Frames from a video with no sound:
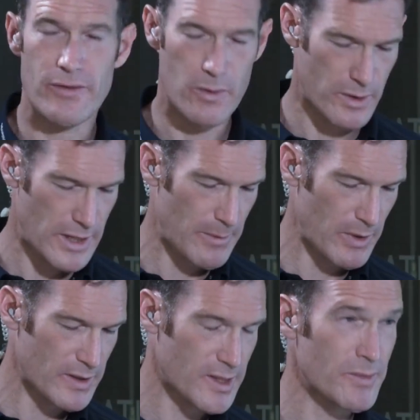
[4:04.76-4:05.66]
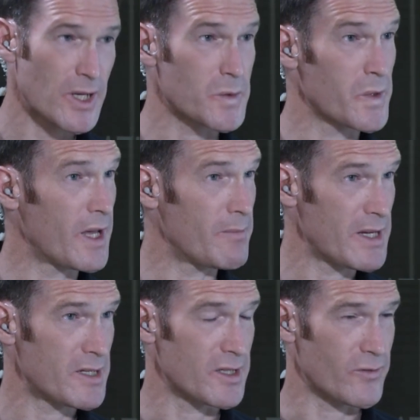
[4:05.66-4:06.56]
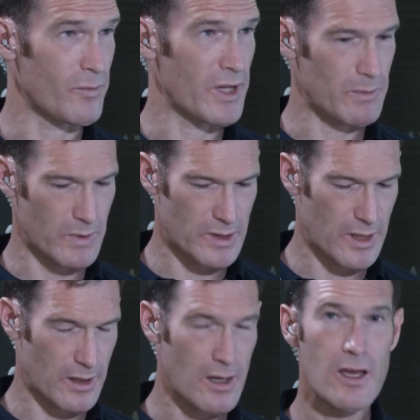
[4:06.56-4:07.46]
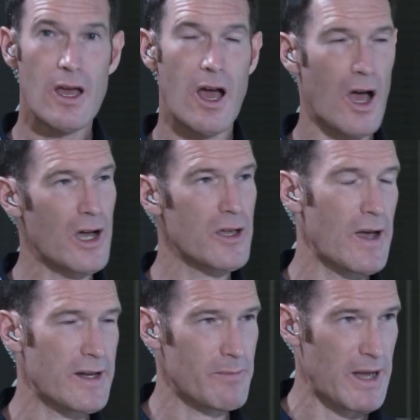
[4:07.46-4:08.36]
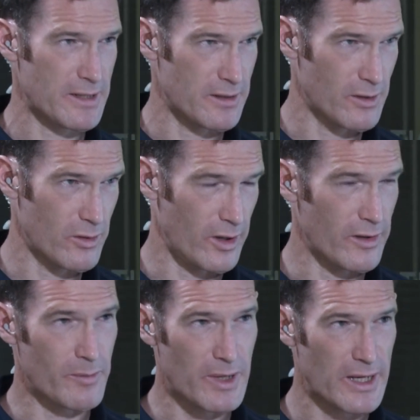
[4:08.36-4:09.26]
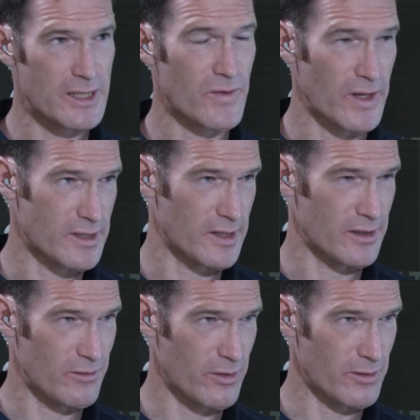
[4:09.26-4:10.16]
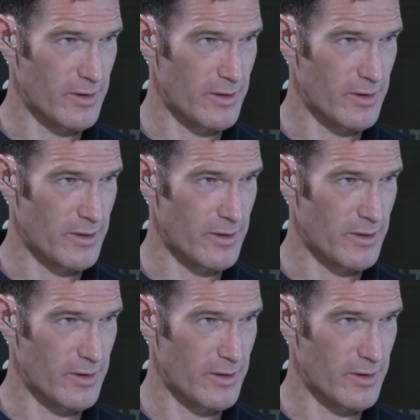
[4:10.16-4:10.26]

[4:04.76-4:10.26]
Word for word: everyone now because sometimes we get messages from people saying, "Are you heading back to Nagoya? The plane's facing in the wrong